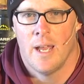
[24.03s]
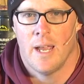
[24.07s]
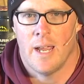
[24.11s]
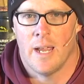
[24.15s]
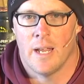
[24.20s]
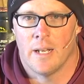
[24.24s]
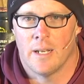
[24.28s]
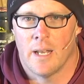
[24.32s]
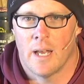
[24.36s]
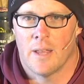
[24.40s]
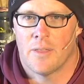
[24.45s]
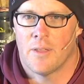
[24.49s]

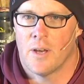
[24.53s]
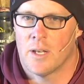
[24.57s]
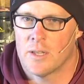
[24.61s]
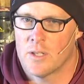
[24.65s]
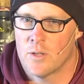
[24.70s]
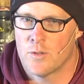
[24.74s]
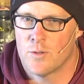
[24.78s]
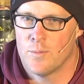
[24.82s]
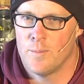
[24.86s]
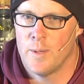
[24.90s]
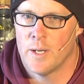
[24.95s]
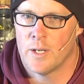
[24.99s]
And I thought
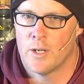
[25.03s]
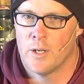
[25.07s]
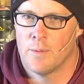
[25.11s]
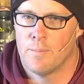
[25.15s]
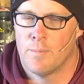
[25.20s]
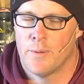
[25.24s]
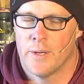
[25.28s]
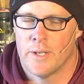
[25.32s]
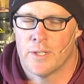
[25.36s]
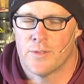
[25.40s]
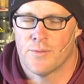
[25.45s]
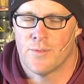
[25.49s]
this would be a good
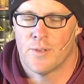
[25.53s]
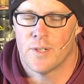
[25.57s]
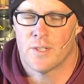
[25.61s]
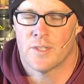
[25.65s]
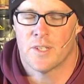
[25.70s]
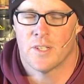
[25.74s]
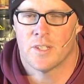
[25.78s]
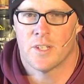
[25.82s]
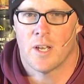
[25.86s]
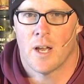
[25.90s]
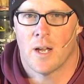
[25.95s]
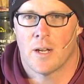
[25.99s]
place for us
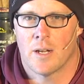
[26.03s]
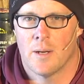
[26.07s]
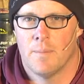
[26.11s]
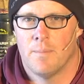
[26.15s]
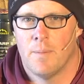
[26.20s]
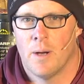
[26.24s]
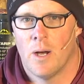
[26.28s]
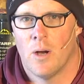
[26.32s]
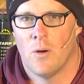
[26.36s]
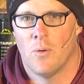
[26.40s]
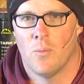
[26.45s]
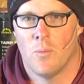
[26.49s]
to talk
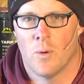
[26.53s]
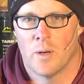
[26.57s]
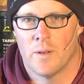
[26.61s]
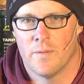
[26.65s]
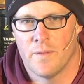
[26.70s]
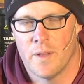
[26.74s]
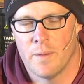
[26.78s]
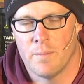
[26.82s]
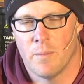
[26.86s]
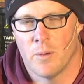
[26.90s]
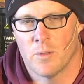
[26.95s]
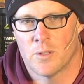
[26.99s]
about one of
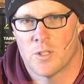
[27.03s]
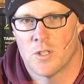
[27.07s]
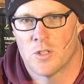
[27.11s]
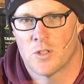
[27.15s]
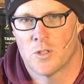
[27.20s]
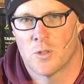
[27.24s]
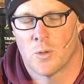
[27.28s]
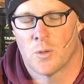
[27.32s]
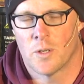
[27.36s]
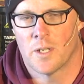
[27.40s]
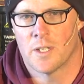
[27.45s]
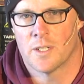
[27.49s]
the most
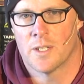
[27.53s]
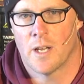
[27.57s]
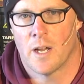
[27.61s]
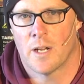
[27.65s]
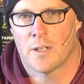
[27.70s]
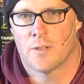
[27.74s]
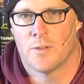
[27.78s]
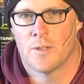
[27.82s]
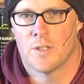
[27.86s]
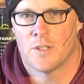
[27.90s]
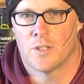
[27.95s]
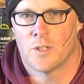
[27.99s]
distorted
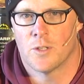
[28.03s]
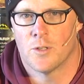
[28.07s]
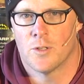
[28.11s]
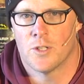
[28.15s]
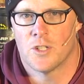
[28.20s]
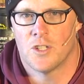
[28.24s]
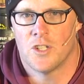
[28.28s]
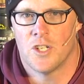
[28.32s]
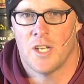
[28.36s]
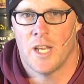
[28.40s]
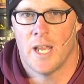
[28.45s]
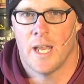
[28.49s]
doctrines in
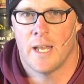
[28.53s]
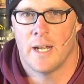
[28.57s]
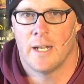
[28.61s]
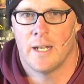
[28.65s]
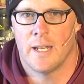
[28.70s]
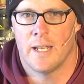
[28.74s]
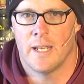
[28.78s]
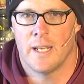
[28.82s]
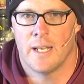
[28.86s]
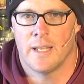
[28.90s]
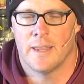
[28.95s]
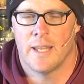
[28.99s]

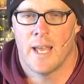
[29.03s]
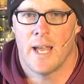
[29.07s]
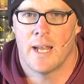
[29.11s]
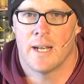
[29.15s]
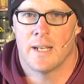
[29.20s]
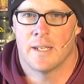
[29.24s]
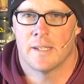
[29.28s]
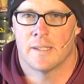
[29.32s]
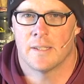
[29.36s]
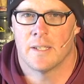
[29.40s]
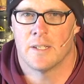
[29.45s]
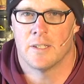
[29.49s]
Christianity, and that
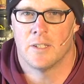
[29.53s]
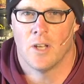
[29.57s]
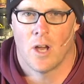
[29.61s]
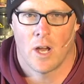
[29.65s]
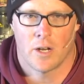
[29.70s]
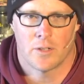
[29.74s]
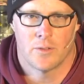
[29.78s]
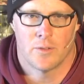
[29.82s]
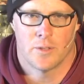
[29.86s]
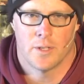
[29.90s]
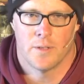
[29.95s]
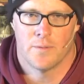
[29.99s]
is the
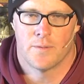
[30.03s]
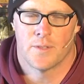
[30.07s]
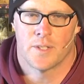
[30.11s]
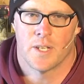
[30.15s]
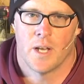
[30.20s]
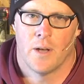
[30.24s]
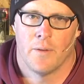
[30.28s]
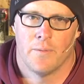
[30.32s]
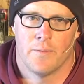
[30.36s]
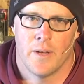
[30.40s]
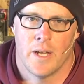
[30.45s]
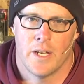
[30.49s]
doctrine of
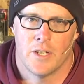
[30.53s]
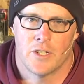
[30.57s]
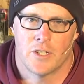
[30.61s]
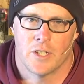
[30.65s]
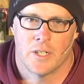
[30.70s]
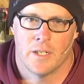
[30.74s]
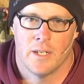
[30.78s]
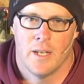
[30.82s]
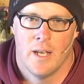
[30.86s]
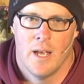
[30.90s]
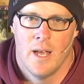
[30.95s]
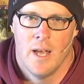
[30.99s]

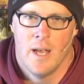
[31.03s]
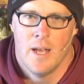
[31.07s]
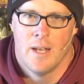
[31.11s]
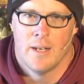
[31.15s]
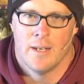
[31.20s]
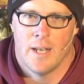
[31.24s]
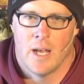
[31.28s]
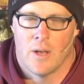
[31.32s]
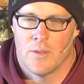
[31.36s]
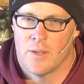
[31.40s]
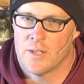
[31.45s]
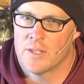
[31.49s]
salvation.
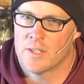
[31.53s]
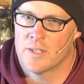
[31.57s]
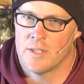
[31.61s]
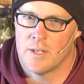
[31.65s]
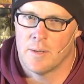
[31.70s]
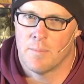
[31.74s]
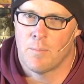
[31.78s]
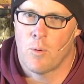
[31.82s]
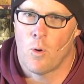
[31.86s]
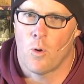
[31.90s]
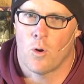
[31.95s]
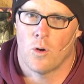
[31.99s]
Now, this is
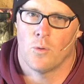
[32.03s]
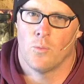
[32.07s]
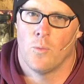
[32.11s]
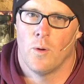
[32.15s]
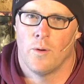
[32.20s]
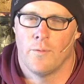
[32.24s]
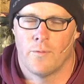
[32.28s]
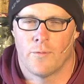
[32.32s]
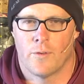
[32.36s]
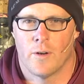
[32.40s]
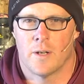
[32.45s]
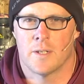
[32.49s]
an important
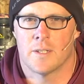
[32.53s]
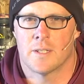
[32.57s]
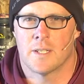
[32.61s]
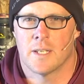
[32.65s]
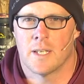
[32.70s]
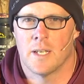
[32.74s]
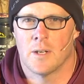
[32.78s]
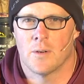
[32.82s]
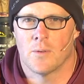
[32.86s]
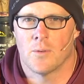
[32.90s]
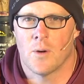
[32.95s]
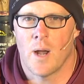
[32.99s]
one for us to
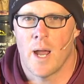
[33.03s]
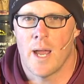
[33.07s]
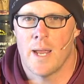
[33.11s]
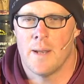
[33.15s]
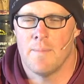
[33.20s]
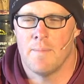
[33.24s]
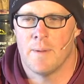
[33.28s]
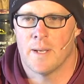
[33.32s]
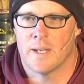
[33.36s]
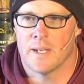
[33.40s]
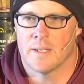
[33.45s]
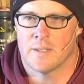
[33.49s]
get
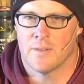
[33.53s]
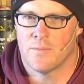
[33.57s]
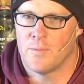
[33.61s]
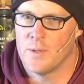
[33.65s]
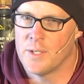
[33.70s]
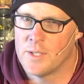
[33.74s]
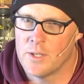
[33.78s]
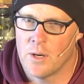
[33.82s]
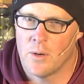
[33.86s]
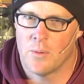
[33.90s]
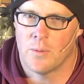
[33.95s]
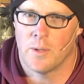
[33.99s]
right, because if
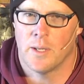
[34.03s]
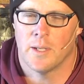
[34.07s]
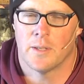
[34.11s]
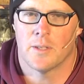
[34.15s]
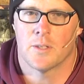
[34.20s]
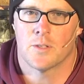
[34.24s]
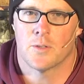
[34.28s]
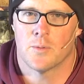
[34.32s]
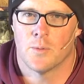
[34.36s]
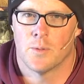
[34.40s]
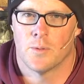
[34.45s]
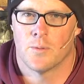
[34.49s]
we don't get
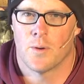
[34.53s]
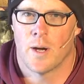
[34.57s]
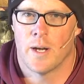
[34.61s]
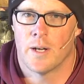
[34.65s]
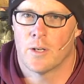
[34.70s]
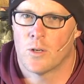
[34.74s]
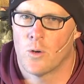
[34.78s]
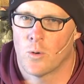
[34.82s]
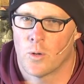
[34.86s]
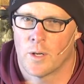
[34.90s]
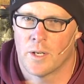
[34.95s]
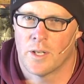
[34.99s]
this one right,
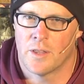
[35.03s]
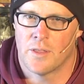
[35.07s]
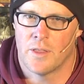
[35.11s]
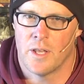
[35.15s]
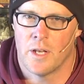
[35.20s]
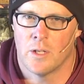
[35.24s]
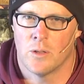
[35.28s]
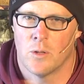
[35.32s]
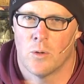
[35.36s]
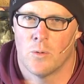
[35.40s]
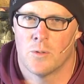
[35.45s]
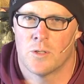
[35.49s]
according to
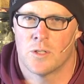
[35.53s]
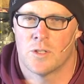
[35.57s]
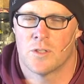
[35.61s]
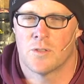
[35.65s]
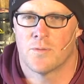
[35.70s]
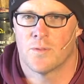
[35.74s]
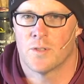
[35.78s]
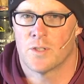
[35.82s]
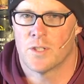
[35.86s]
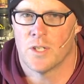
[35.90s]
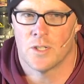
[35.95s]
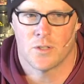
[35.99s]

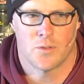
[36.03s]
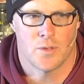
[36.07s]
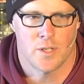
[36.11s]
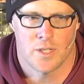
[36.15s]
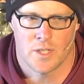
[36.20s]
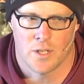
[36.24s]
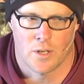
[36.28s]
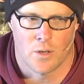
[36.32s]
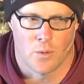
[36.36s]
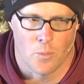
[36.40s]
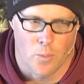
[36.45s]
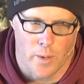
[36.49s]
theologians for
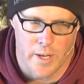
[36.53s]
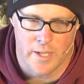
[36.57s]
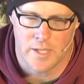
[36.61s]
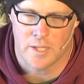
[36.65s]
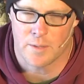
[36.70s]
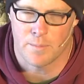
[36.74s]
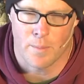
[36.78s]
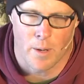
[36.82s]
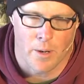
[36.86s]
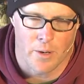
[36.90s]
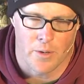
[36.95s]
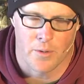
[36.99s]
centuries that are way
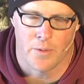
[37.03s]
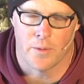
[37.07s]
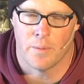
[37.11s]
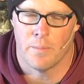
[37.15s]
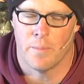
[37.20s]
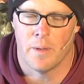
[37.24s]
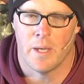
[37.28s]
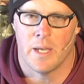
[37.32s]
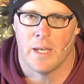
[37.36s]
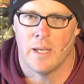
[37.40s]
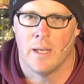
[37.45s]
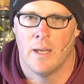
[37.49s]
smarter than
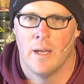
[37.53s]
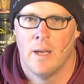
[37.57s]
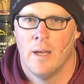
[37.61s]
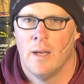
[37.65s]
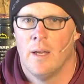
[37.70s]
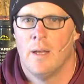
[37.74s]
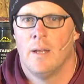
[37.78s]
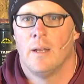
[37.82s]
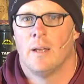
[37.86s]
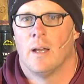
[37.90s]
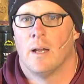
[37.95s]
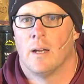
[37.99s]
me,
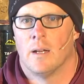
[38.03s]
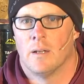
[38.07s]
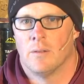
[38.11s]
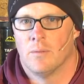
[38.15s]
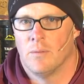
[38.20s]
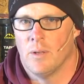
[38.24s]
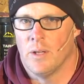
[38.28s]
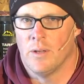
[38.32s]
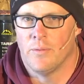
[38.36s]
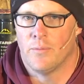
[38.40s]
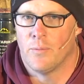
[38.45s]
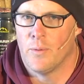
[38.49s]

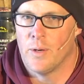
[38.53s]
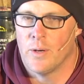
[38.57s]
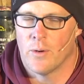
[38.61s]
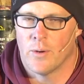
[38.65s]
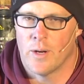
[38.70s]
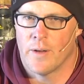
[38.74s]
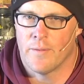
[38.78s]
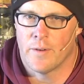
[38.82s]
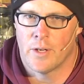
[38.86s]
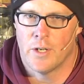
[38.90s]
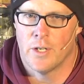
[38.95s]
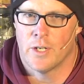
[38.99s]
if we
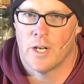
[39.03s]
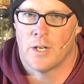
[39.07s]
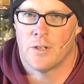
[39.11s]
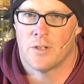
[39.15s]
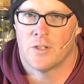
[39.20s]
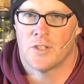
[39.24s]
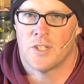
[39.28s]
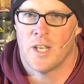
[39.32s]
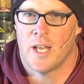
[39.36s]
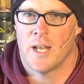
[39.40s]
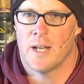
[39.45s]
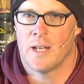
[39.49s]
don't have a good
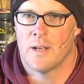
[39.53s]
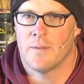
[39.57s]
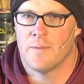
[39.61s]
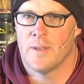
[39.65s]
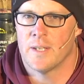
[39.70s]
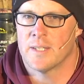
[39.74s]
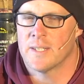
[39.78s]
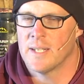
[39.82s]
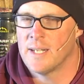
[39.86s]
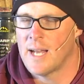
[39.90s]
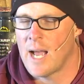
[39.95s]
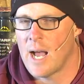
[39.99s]
understanding of
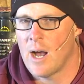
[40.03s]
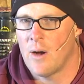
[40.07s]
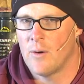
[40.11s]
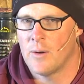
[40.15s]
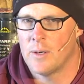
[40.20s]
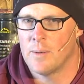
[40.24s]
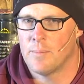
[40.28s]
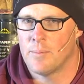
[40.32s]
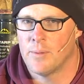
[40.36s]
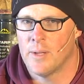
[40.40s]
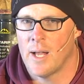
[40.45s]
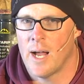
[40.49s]
this and how
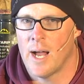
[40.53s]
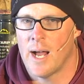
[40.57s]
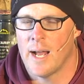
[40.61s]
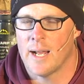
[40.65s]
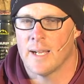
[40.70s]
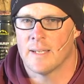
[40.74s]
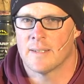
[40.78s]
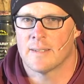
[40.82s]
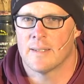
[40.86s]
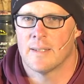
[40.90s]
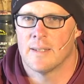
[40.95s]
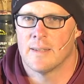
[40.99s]
it
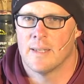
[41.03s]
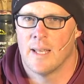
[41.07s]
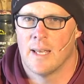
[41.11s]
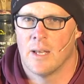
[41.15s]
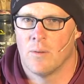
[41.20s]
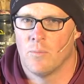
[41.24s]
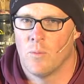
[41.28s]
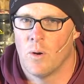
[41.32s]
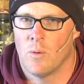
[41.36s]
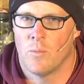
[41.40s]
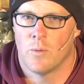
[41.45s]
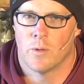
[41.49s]
applies,
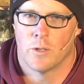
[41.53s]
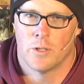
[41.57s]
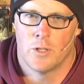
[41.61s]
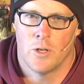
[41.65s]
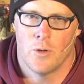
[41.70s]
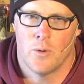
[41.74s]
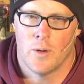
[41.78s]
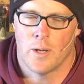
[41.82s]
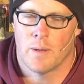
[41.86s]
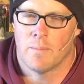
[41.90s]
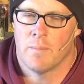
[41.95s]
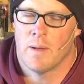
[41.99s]
then what we're
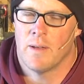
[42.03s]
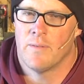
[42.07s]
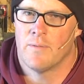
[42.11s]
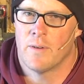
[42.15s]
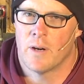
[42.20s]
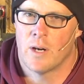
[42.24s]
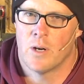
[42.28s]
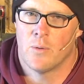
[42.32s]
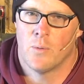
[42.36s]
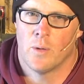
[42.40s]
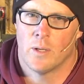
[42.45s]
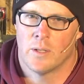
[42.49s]
doing may
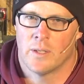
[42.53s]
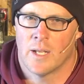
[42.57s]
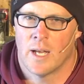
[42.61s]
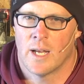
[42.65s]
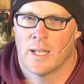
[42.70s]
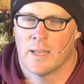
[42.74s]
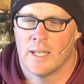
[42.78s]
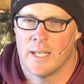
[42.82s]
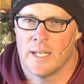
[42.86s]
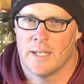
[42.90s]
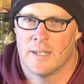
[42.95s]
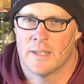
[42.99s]
very well
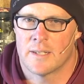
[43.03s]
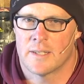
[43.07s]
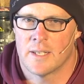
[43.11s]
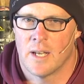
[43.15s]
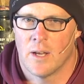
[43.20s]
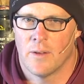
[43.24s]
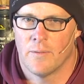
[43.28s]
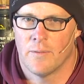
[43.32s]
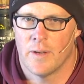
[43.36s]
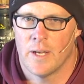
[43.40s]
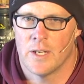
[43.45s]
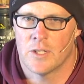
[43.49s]
not lead to
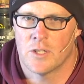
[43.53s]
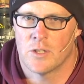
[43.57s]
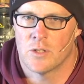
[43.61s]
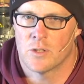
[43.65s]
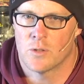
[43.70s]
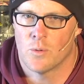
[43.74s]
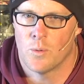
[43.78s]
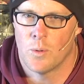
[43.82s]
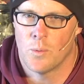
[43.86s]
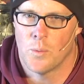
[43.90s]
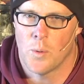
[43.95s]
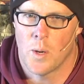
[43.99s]
salvation.
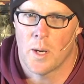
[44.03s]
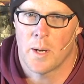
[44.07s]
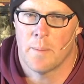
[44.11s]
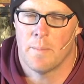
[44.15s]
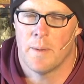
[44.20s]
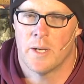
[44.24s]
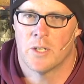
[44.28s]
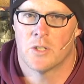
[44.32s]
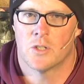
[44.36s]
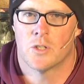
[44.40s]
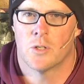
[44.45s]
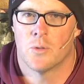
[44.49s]
So we want to
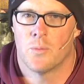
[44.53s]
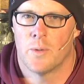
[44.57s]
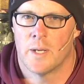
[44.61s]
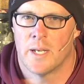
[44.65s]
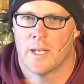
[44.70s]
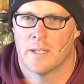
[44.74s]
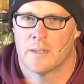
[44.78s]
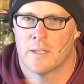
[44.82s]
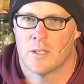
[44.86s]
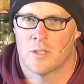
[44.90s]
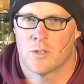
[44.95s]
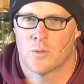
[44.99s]
make sure we
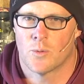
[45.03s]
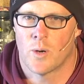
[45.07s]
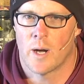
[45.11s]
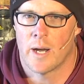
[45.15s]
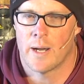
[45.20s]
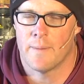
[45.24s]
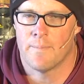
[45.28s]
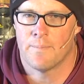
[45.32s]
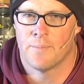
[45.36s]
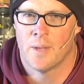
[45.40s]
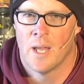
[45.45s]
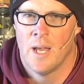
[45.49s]
get this
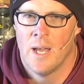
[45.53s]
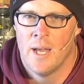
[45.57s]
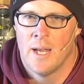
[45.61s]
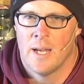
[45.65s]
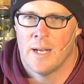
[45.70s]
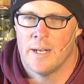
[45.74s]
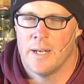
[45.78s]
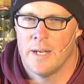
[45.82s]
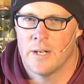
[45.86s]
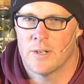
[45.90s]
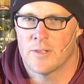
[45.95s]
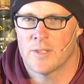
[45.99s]
right.
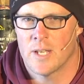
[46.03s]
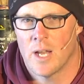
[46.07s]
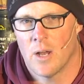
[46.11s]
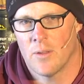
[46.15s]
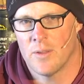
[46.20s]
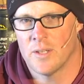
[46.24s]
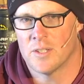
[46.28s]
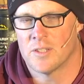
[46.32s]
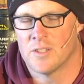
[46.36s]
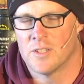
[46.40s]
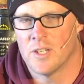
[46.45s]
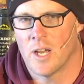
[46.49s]
And here's how
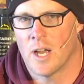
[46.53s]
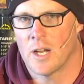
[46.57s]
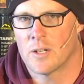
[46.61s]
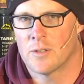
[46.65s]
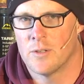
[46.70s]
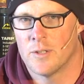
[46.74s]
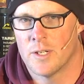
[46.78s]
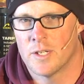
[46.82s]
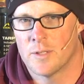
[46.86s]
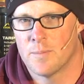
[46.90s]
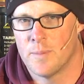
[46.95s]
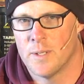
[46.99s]
this
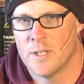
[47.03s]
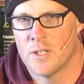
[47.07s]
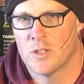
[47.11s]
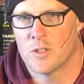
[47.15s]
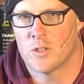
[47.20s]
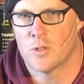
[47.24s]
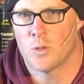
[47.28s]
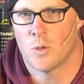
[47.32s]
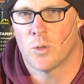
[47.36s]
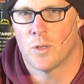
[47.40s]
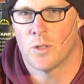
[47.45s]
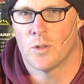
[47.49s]
doctrine has been
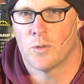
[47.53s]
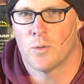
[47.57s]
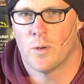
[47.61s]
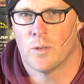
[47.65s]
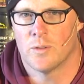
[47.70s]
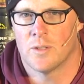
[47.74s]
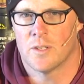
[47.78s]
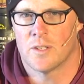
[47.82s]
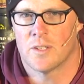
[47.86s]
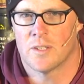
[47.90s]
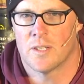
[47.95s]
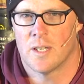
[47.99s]
distorted
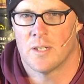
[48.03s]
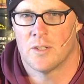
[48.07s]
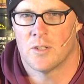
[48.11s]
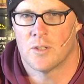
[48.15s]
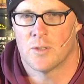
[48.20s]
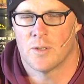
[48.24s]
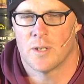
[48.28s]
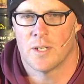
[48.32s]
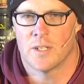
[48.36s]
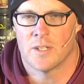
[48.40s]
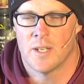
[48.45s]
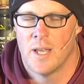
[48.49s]
throughout the
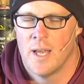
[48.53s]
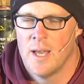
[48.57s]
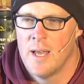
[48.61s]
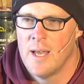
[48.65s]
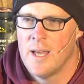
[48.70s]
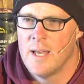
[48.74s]
centuries.